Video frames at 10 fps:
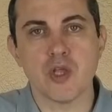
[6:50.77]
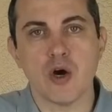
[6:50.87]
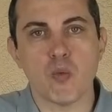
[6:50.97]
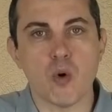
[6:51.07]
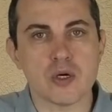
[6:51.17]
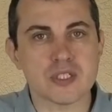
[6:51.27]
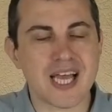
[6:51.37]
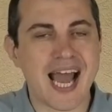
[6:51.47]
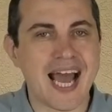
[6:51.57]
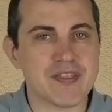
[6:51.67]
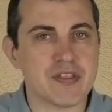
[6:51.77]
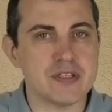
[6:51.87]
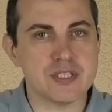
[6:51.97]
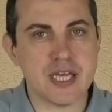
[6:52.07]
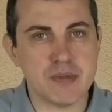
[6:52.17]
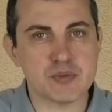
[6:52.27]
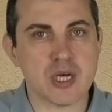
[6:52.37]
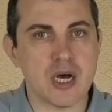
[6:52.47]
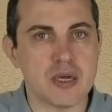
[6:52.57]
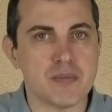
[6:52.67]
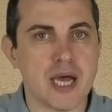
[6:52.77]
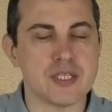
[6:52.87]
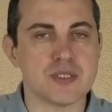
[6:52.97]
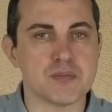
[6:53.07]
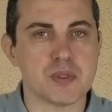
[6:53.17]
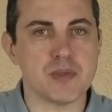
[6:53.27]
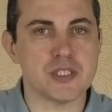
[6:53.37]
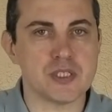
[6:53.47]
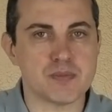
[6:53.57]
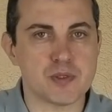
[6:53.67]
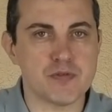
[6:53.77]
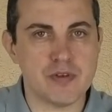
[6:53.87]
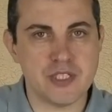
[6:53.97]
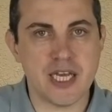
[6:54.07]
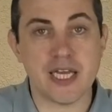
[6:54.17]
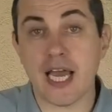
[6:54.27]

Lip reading: was at the same time as implementing proof of stake,